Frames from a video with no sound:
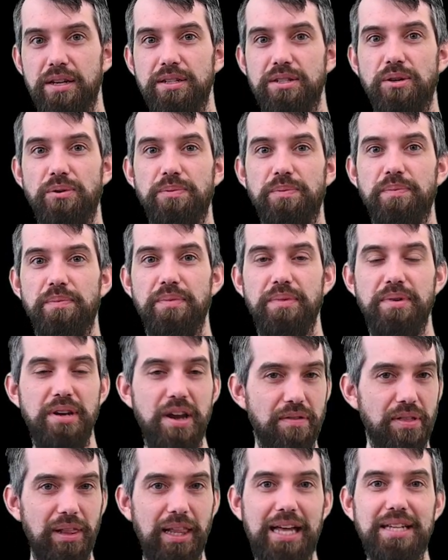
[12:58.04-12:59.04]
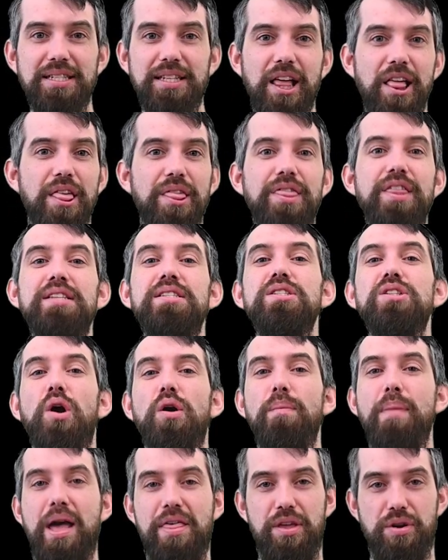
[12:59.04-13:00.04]
So nevertheless, this is
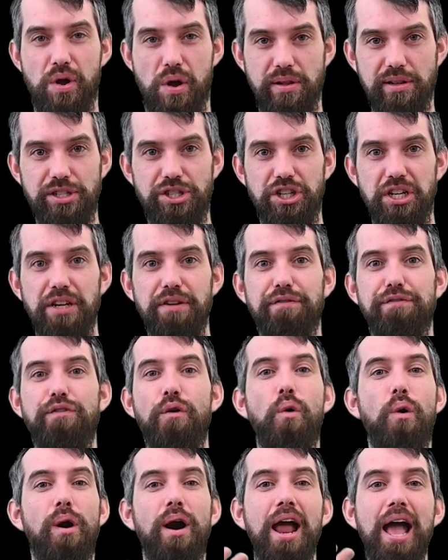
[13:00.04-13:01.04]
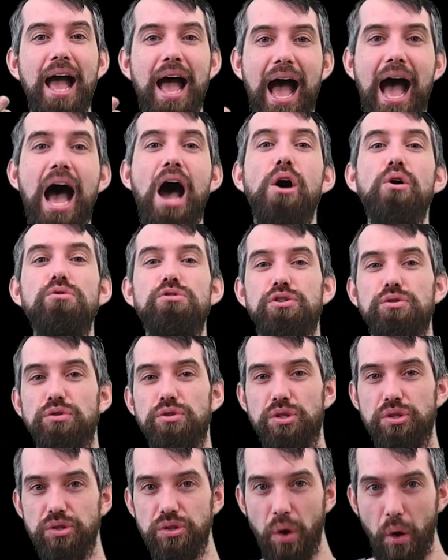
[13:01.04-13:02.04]
our methodology for how to
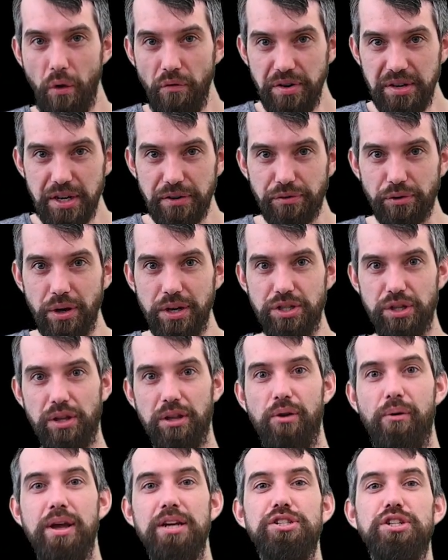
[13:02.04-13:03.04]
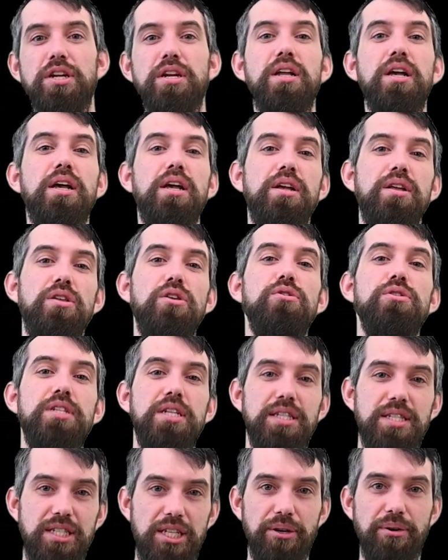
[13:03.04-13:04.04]
solve a differential equation
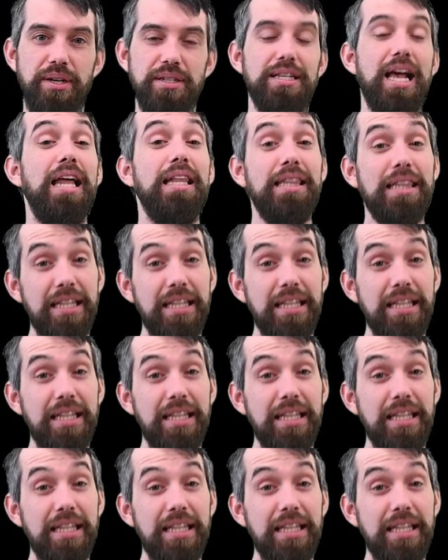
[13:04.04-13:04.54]
using series, at